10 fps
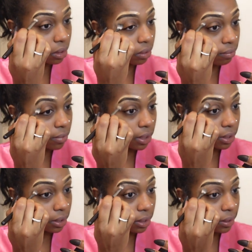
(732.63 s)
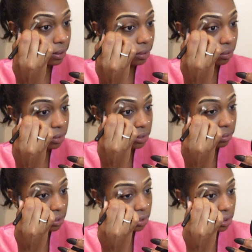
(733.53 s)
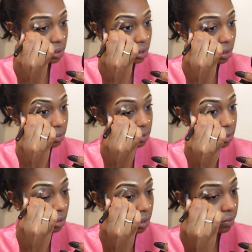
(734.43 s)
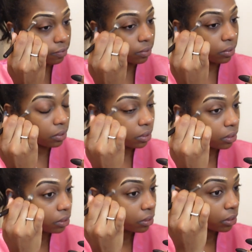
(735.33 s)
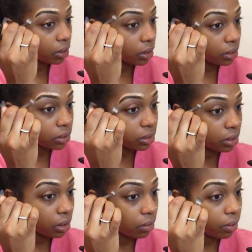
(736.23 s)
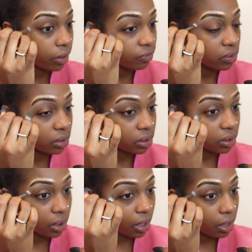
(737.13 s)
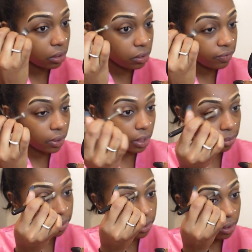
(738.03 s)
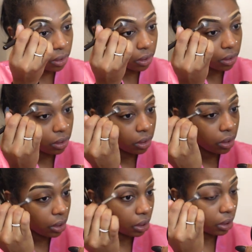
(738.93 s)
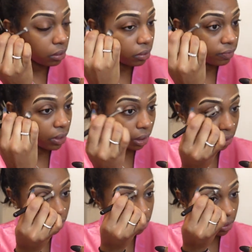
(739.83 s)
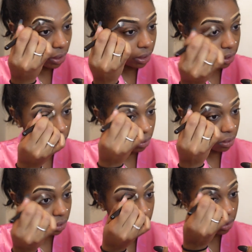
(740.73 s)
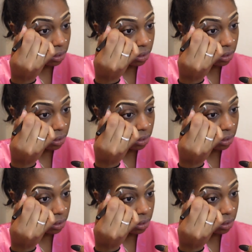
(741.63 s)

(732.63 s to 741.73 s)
Oh my god, y'all. This brush is so soft. And it's so effortless. Like, I don't even gotta put... I don't even gotta do a lot, y'all.